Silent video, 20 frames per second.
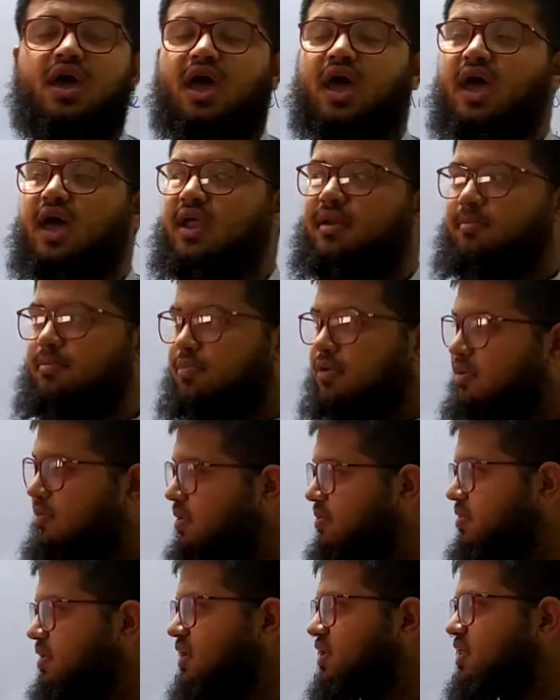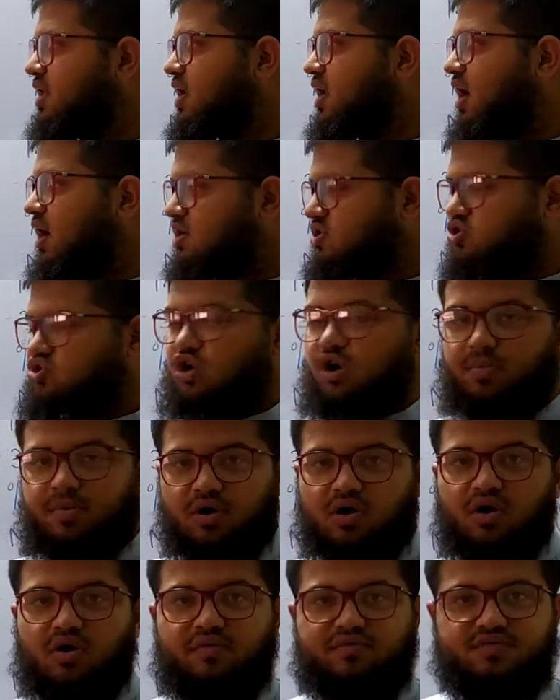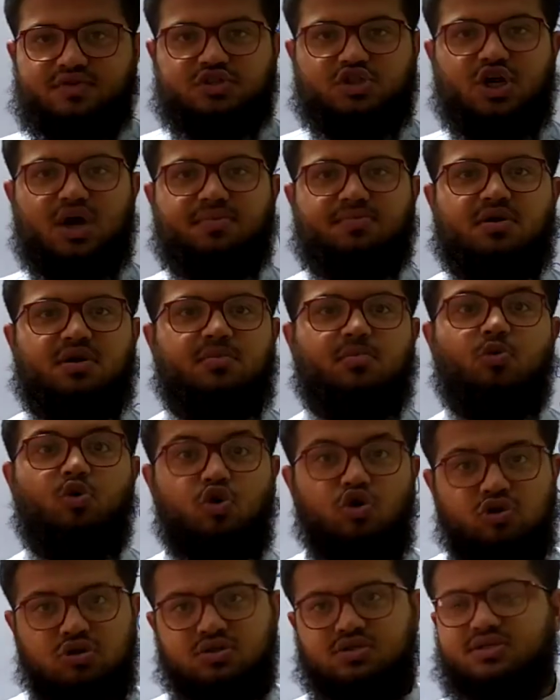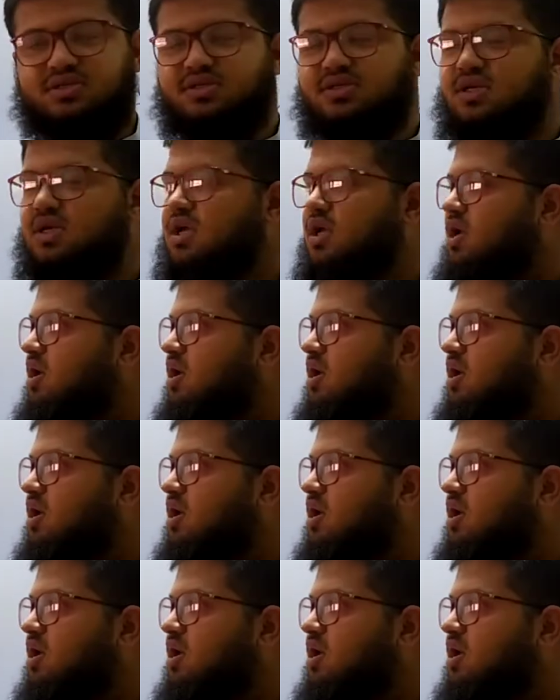and probably the last topic of the chapter moles.